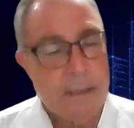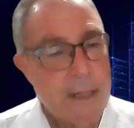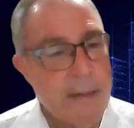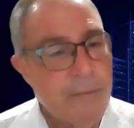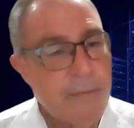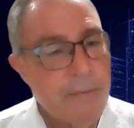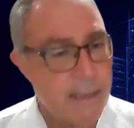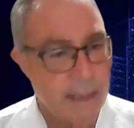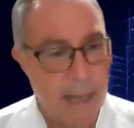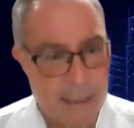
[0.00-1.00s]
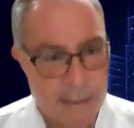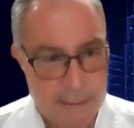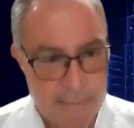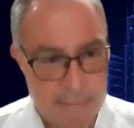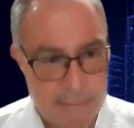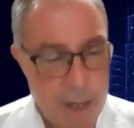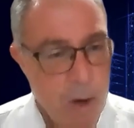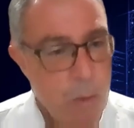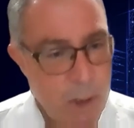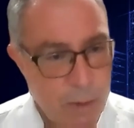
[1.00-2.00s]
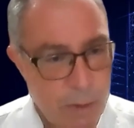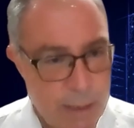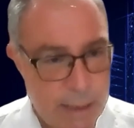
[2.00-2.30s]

So if that's the case, what